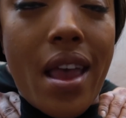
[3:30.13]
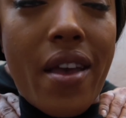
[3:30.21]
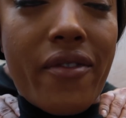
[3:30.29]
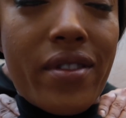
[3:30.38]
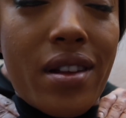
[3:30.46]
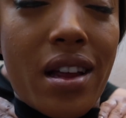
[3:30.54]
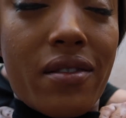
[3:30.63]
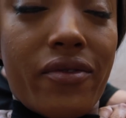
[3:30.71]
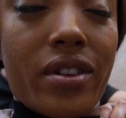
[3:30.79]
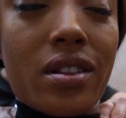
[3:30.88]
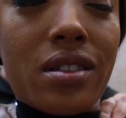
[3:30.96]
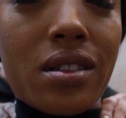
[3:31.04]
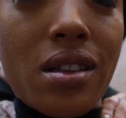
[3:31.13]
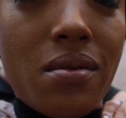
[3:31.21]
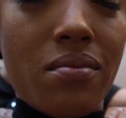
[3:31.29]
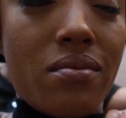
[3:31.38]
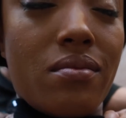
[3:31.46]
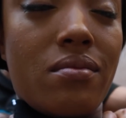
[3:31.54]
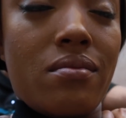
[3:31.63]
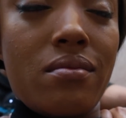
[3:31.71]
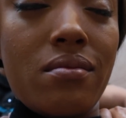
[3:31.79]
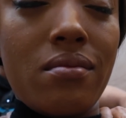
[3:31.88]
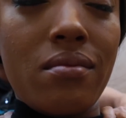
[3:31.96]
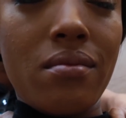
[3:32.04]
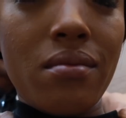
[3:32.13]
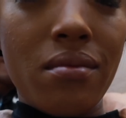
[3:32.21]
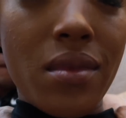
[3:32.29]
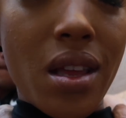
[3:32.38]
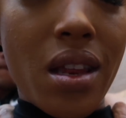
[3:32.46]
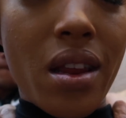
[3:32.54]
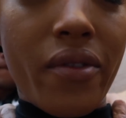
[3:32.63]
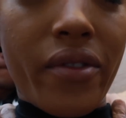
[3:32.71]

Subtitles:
Heaven, I don't fall asleep and